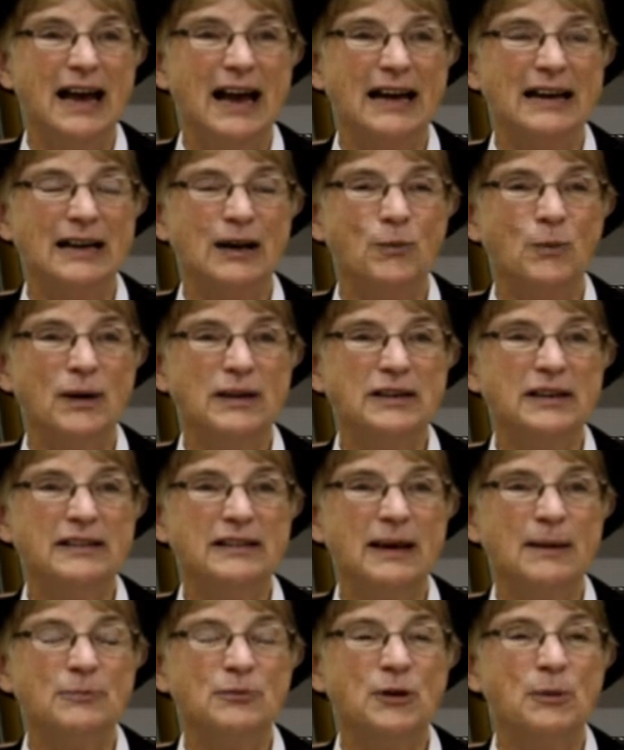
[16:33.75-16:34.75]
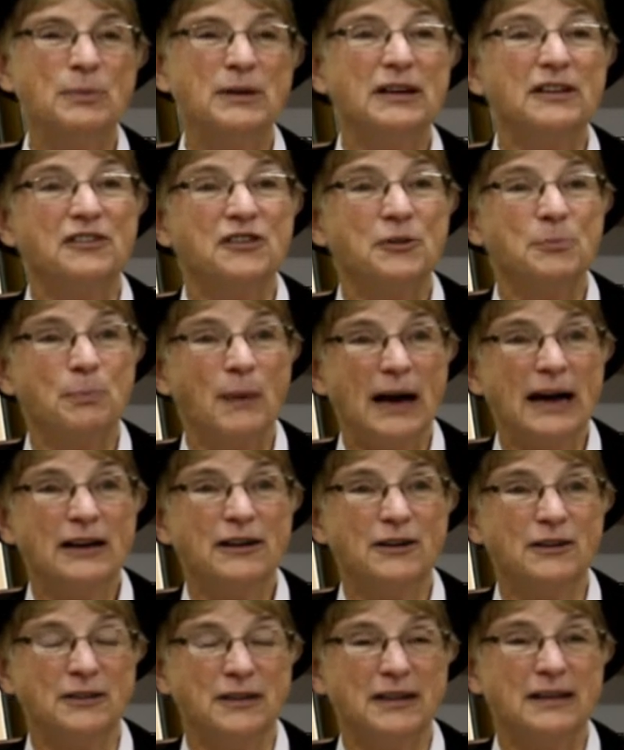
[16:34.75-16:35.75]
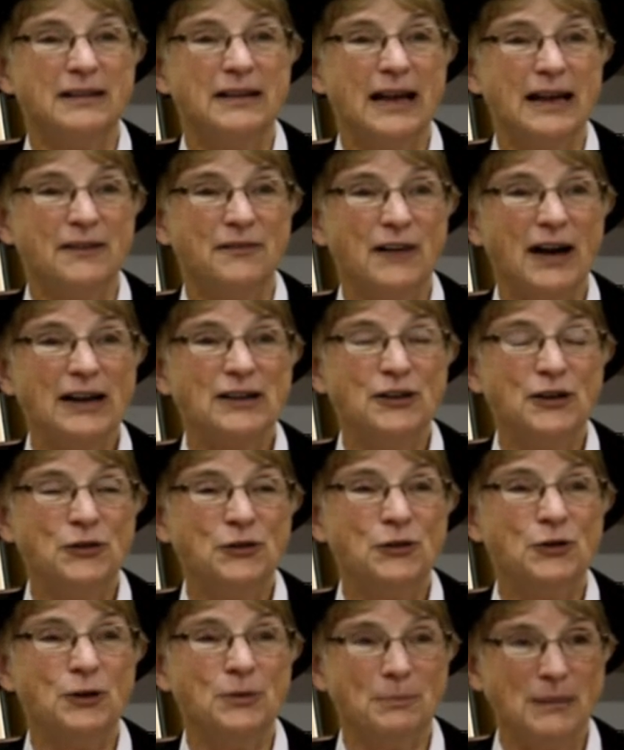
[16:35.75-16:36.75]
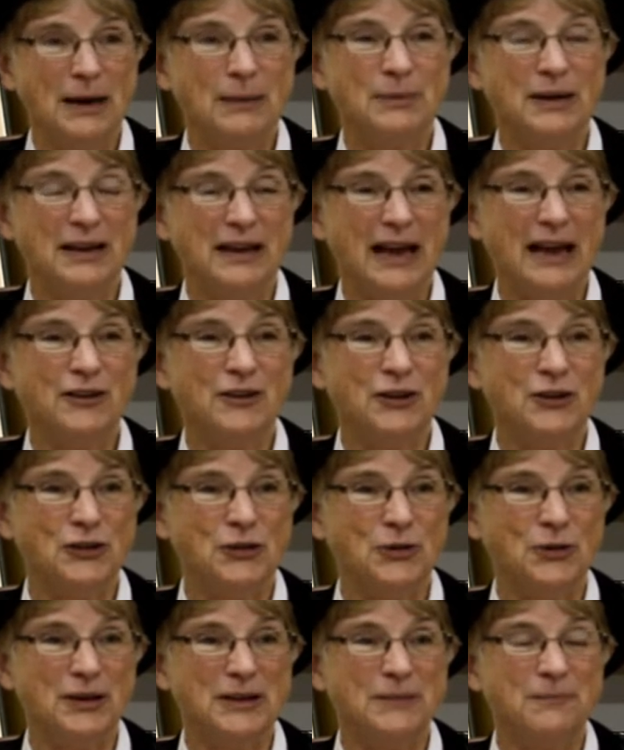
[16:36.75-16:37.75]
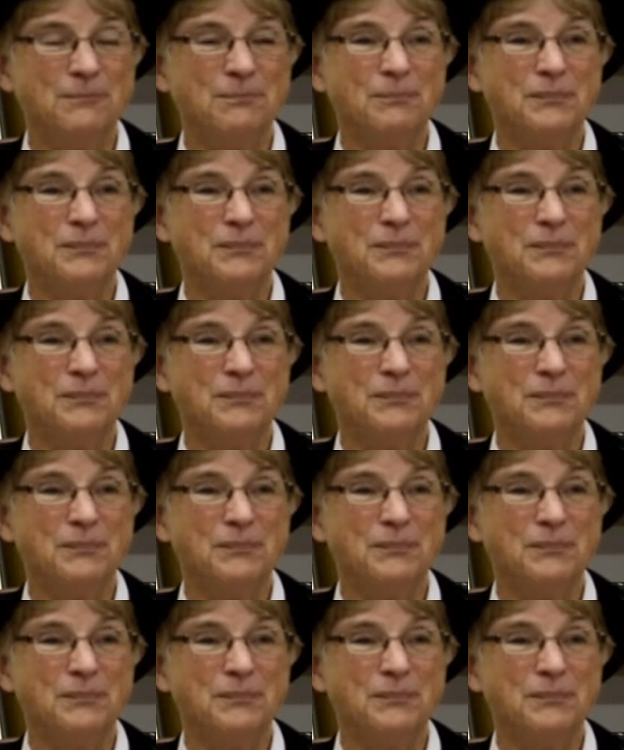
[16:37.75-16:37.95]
And I wanted them to be inspired that if I could do it, maybe they could do it.